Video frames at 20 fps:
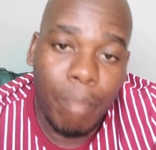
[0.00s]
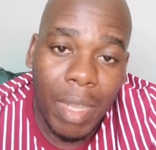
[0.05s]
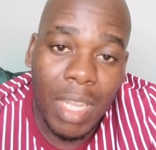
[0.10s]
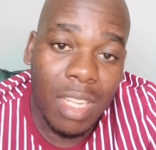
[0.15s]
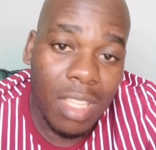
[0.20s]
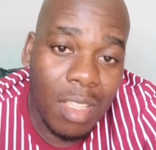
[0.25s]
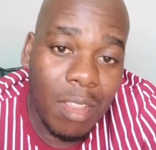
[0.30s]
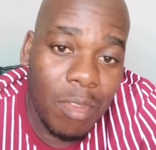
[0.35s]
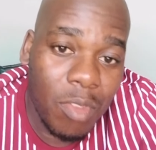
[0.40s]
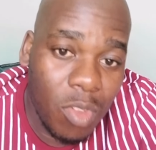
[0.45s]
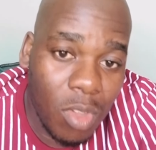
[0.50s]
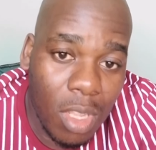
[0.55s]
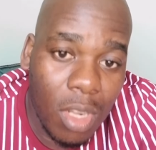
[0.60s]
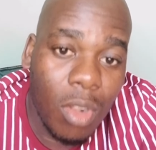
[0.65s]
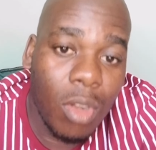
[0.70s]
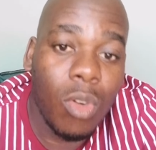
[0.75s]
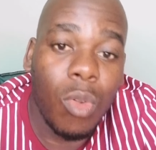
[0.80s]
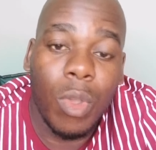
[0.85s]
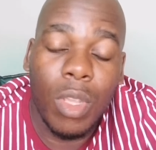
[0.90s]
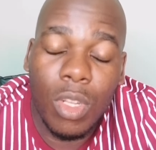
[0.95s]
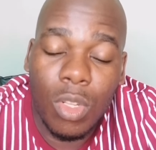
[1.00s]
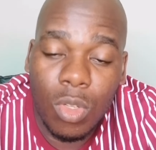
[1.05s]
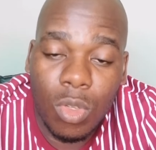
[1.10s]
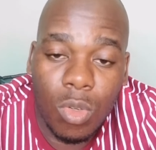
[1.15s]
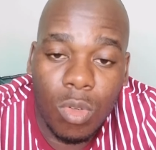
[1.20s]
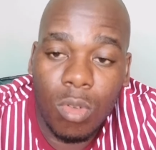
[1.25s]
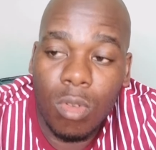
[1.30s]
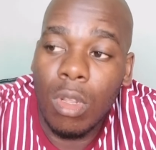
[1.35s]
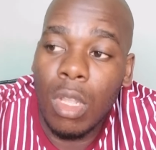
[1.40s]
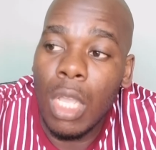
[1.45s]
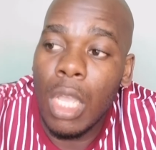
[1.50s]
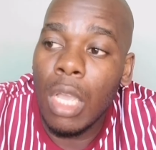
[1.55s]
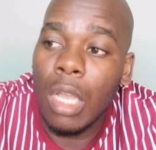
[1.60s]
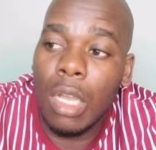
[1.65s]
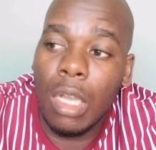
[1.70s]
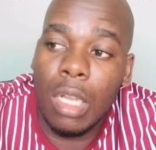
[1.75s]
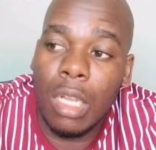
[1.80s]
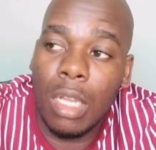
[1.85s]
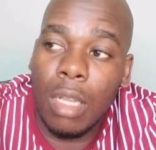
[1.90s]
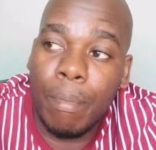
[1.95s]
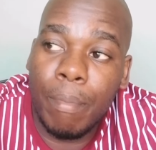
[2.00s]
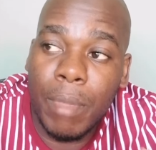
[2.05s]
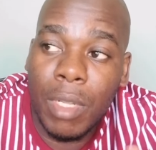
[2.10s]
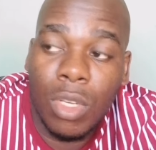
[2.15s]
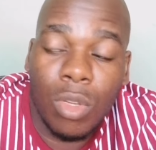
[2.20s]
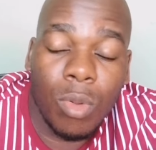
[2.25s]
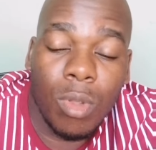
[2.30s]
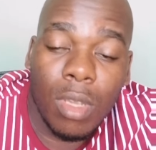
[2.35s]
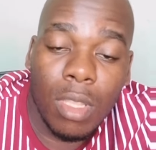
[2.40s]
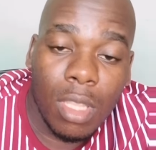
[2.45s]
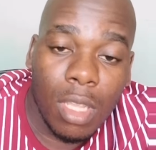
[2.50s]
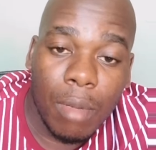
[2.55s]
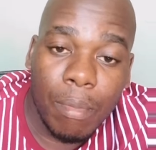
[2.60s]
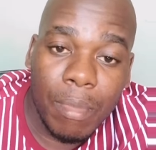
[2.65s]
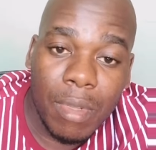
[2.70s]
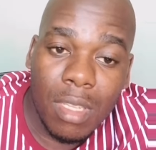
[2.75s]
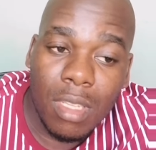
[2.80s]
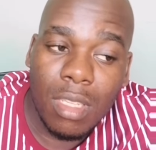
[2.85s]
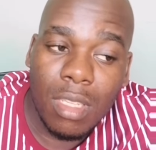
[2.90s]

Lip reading: but if you are not going to be doing that